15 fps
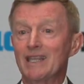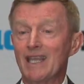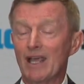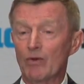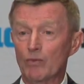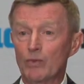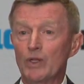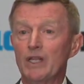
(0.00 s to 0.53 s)

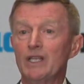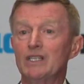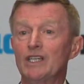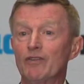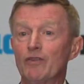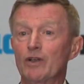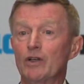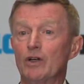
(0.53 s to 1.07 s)
that really
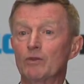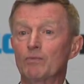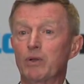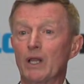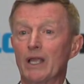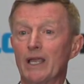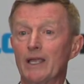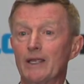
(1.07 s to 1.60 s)
difficult
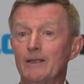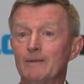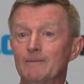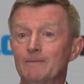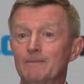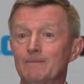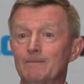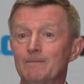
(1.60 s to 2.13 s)
play
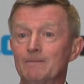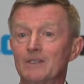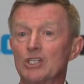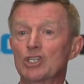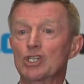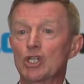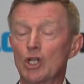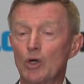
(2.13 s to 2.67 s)

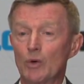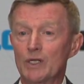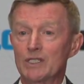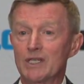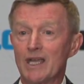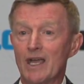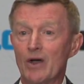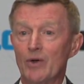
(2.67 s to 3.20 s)
slow it
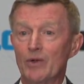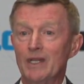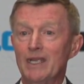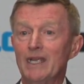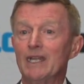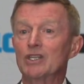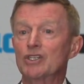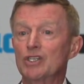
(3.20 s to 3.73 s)
down,
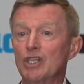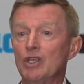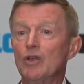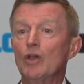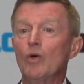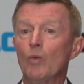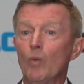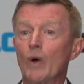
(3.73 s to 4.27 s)
and see
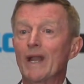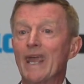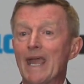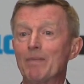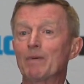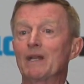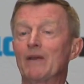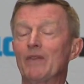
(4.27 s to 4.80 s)
what
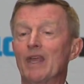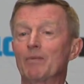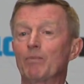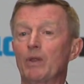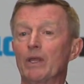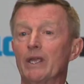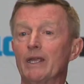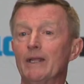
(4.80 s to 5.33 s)
happened on that
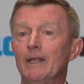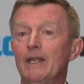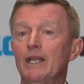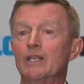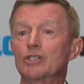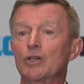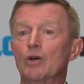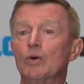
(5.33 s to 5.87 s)
play.
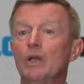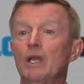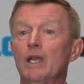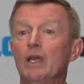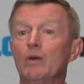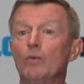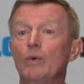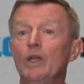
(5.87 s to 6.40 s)
So
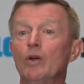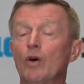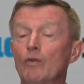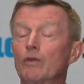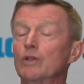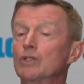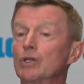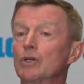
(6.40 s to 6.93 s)
we
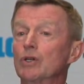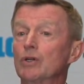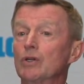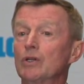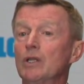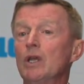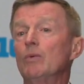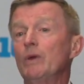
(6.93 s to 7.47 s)

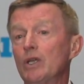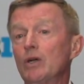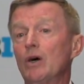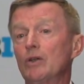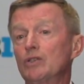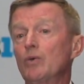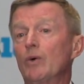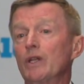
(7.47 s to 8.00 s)
overturned, we
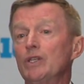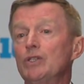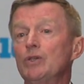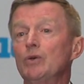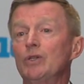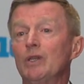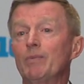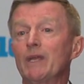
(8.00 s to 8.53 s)
called
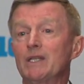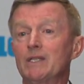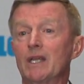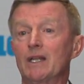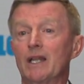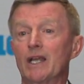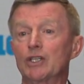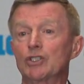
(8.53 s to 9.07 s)
22 in the Big
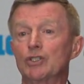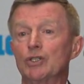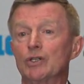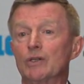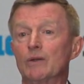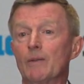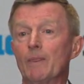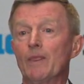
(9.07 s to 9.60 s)
Ten last
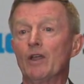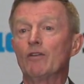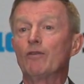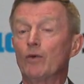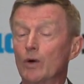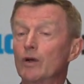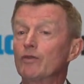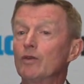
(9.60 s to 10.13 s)
year.
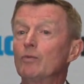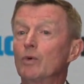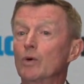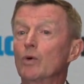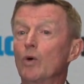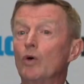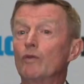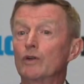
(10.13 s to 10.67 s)
Four of them
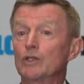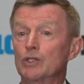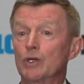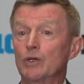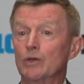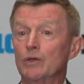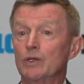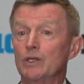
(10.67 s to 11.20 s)
were
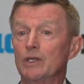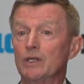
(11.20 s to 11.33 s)
overturned